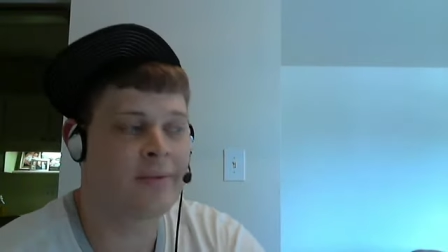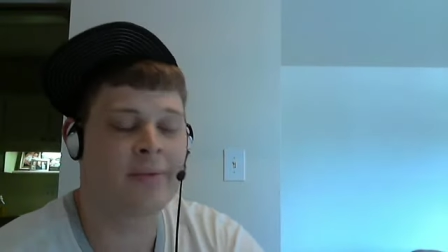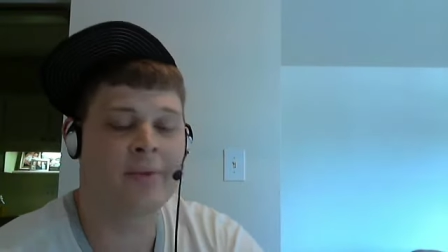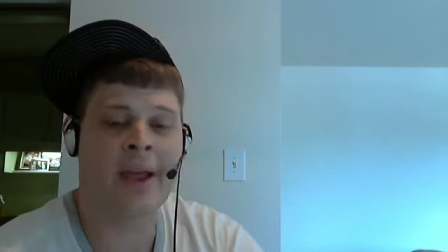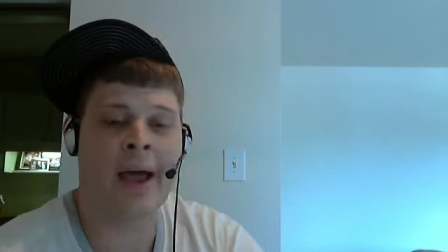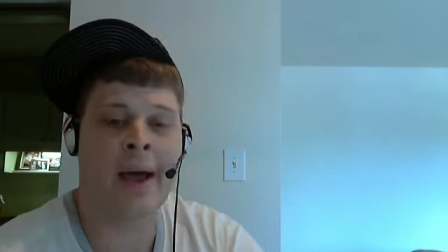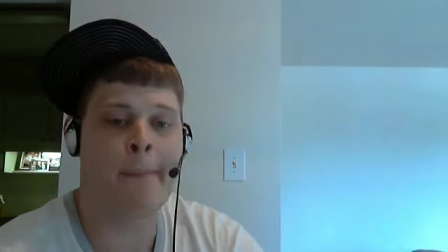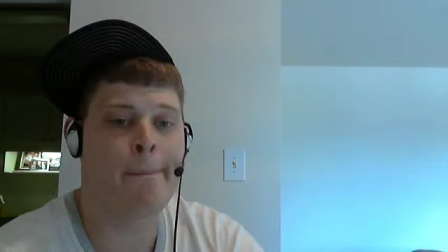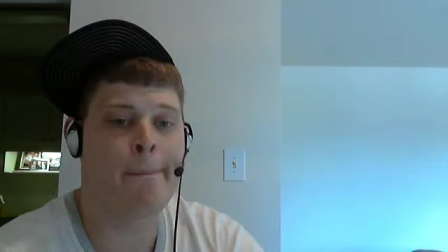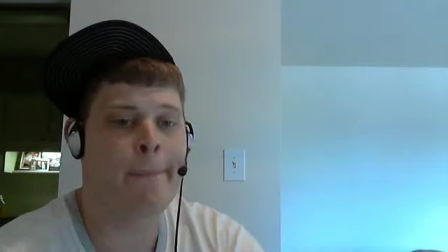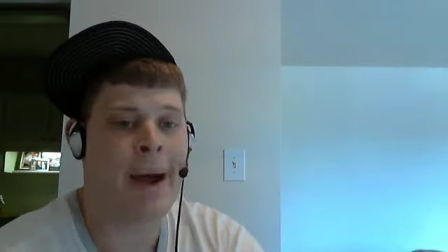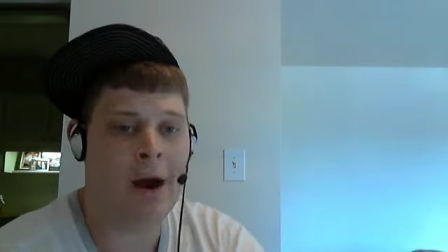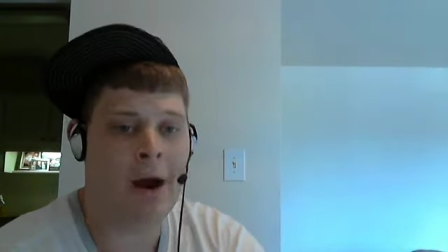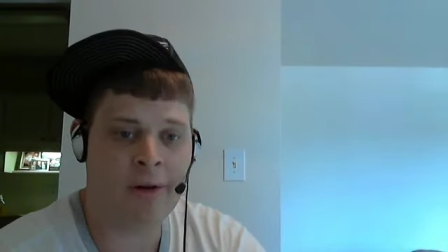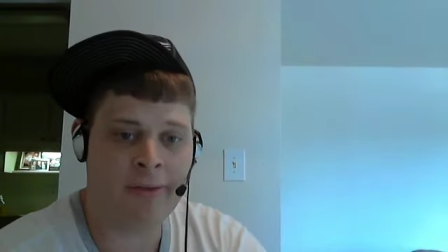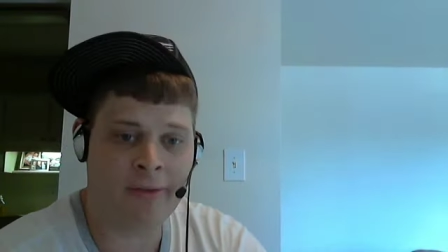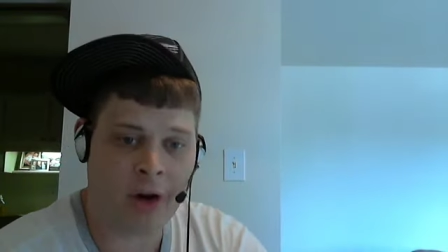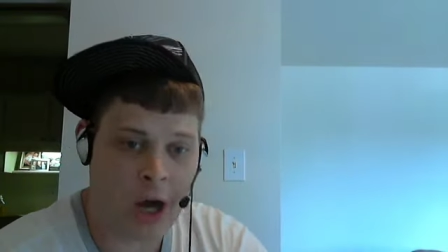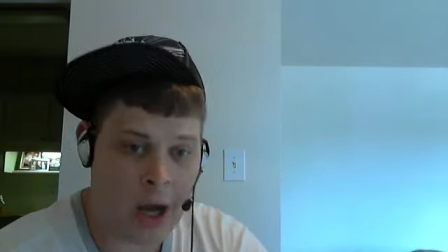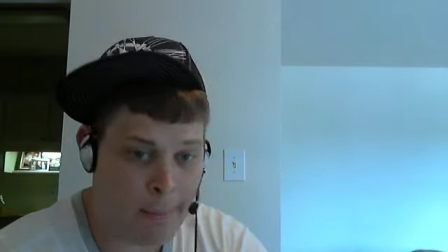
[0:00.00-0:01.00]
that
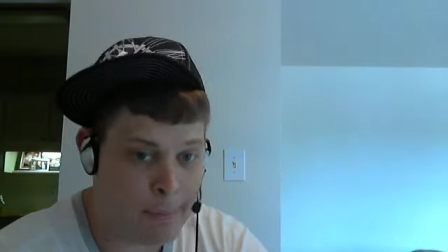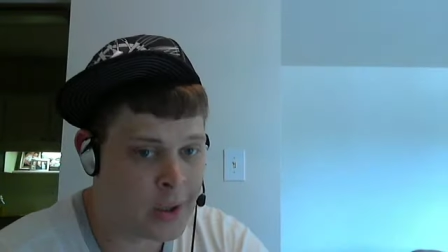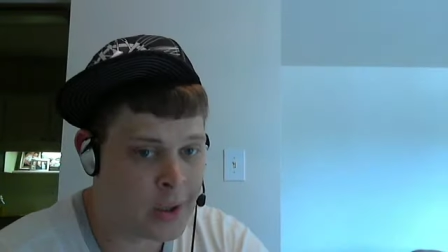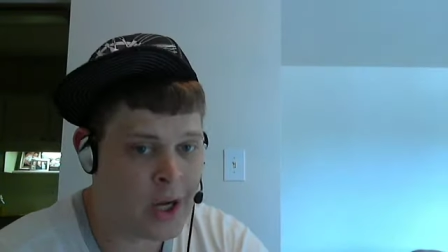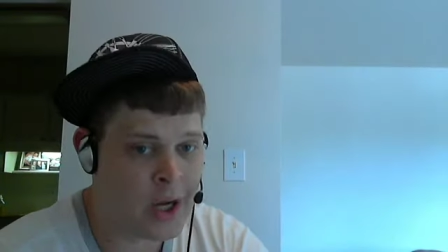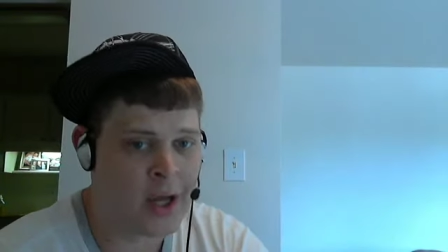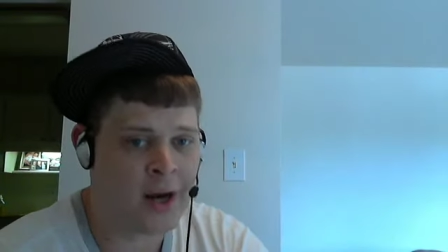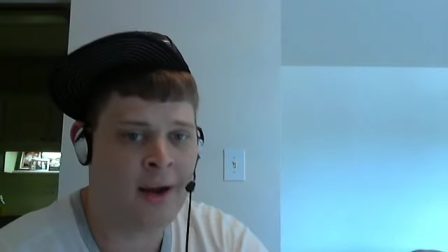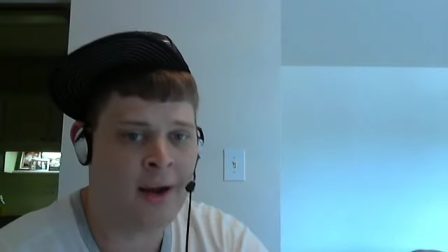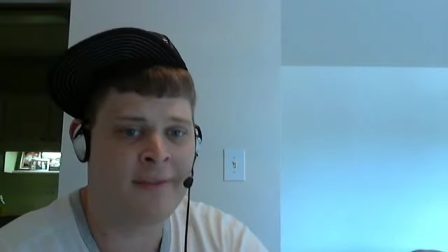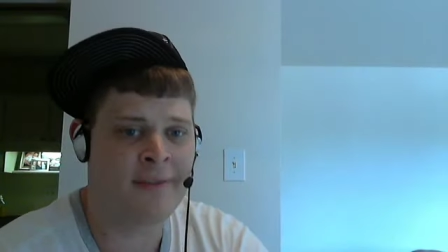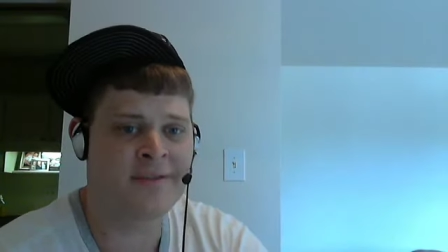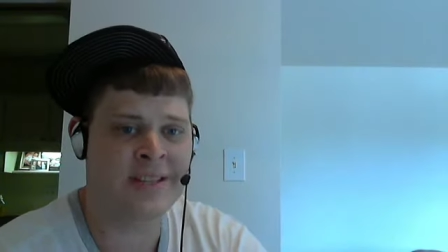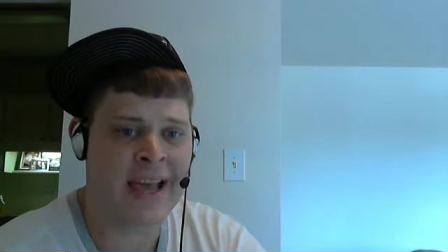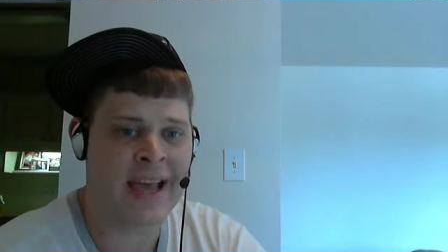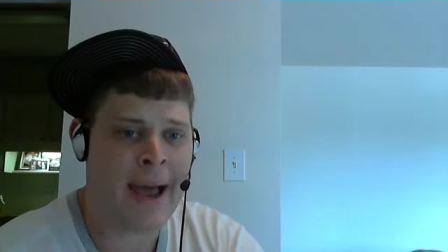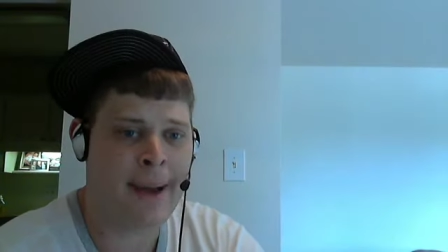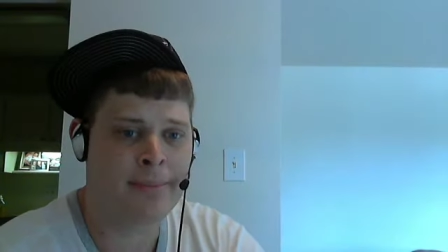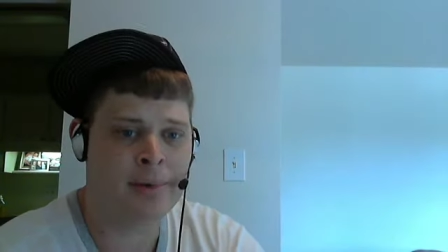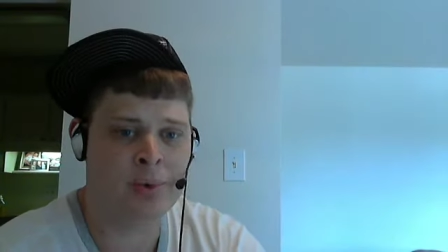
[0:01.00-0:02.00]
powerful uppercut of
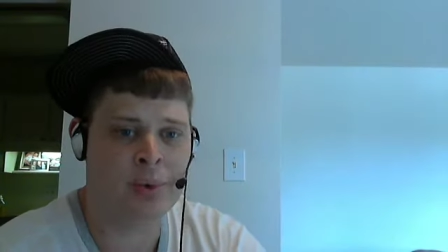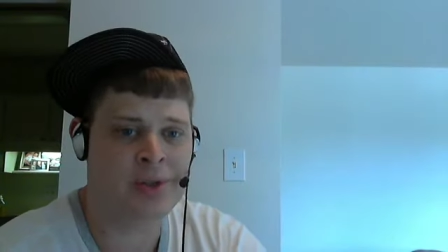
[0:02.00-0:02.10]
Zab's,